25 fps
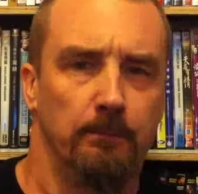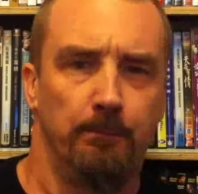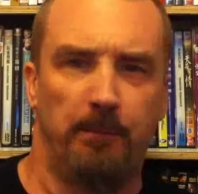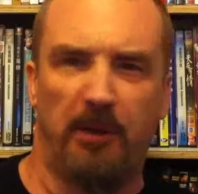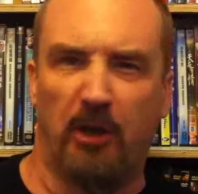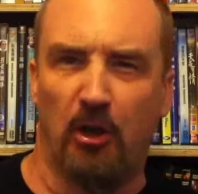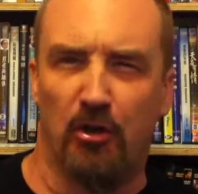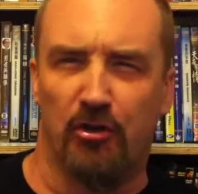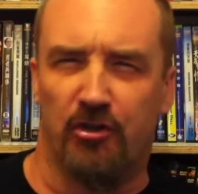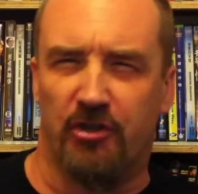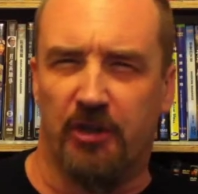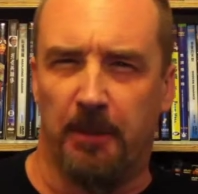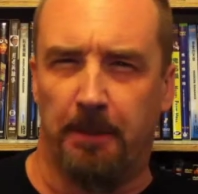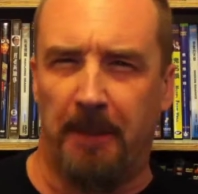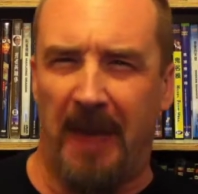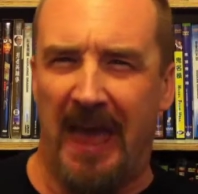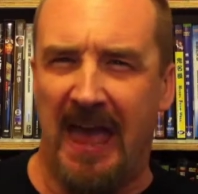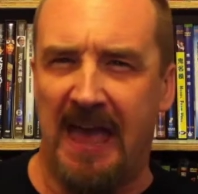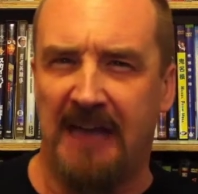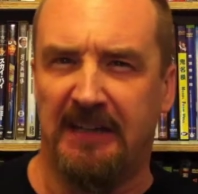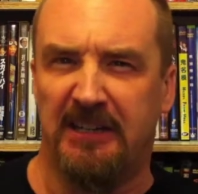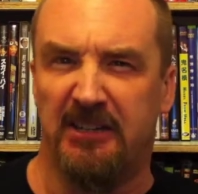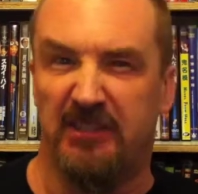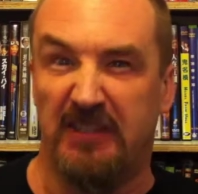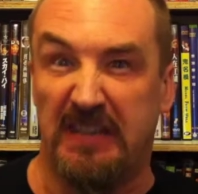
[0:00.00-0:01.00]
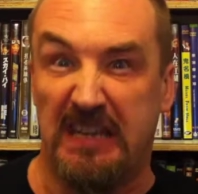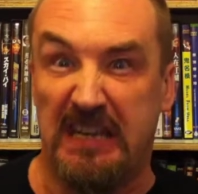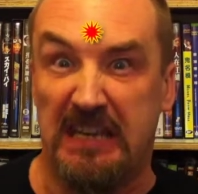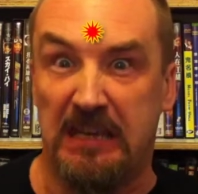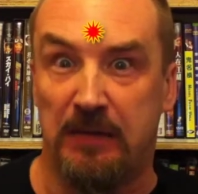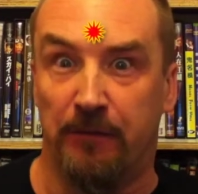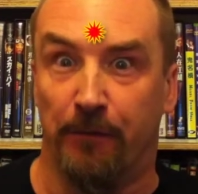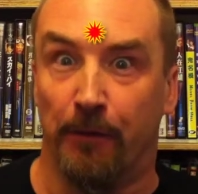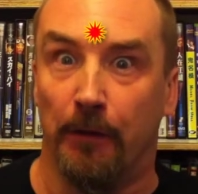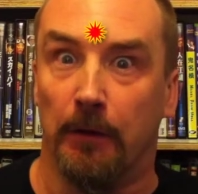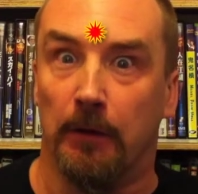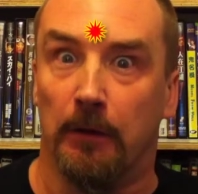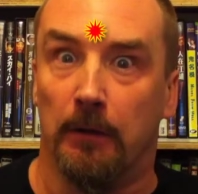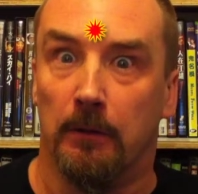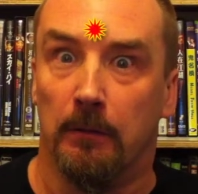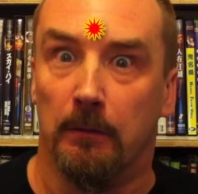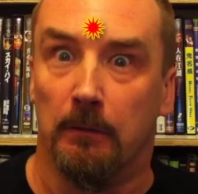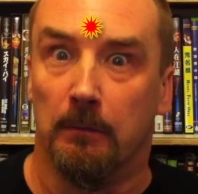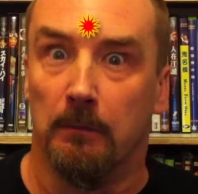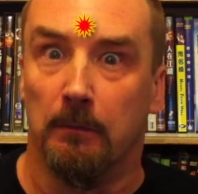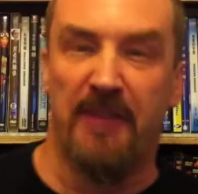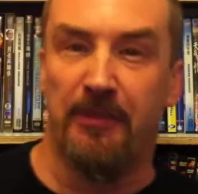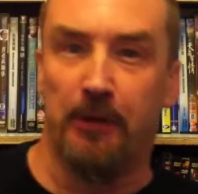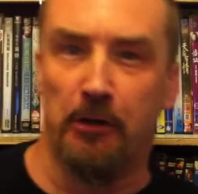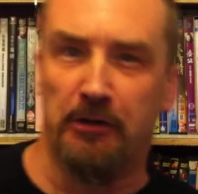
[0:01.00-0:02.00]
because Japan is evil,
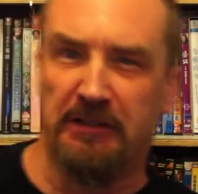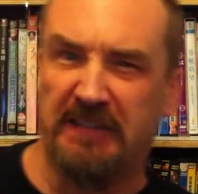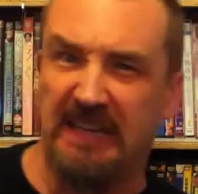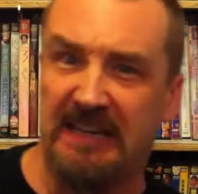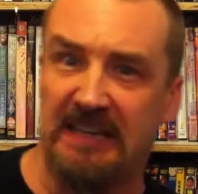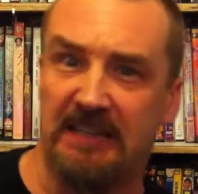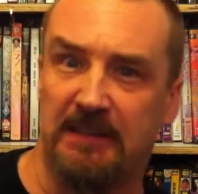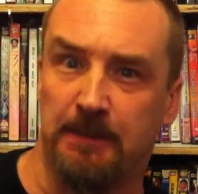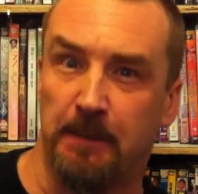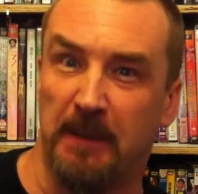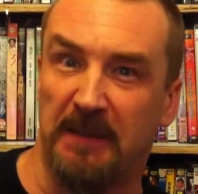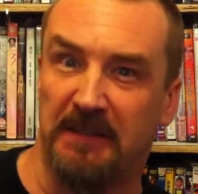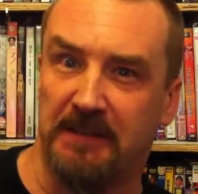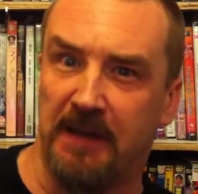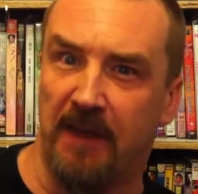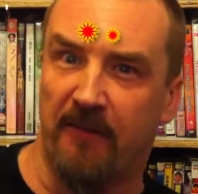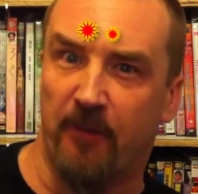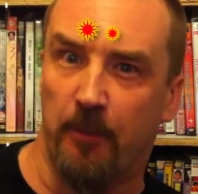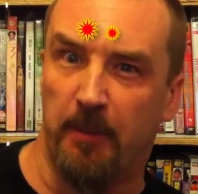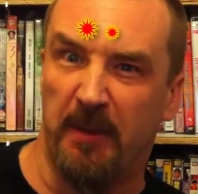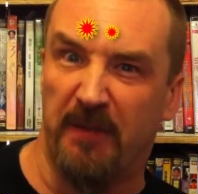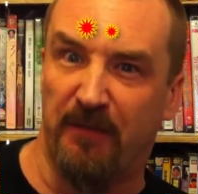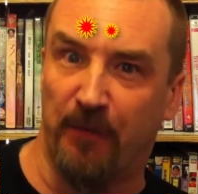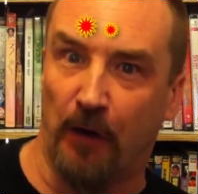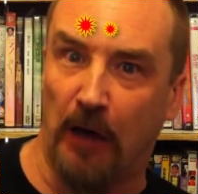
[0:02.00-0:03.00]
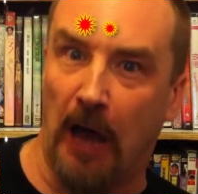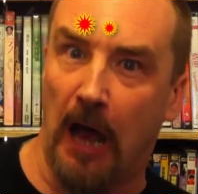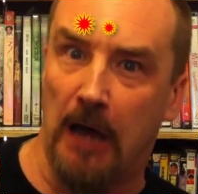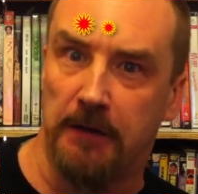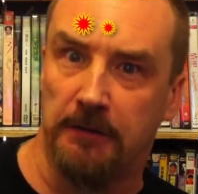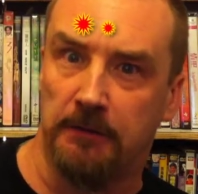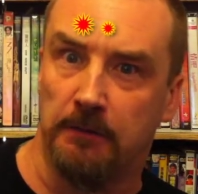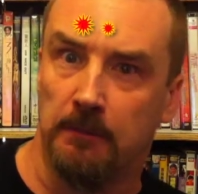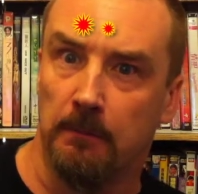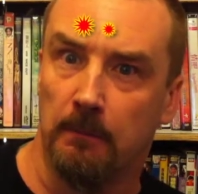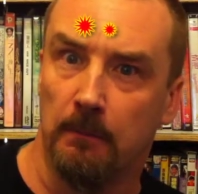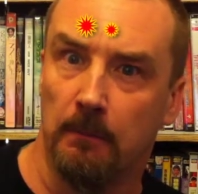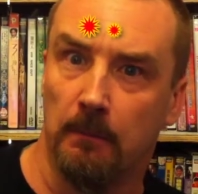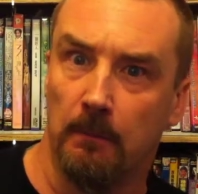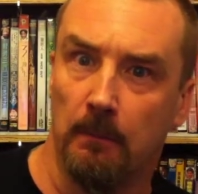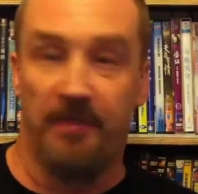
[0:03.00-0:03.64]
and their deeds must never be forgotten.